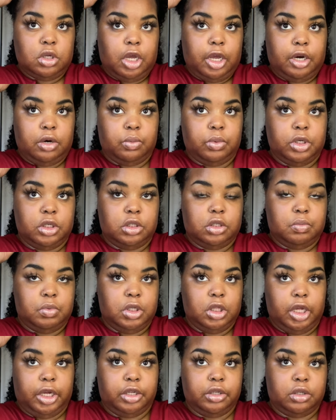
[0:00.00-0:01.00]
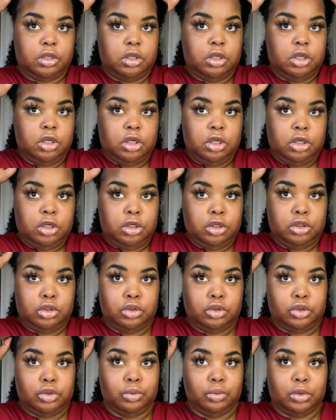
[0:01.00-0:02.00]
I don't want it to be like
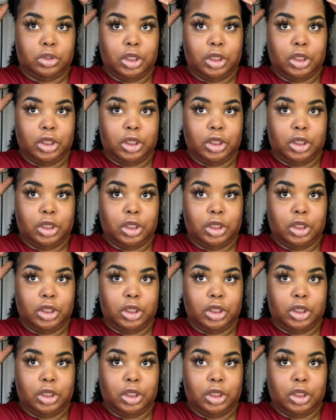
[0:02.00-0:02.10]
too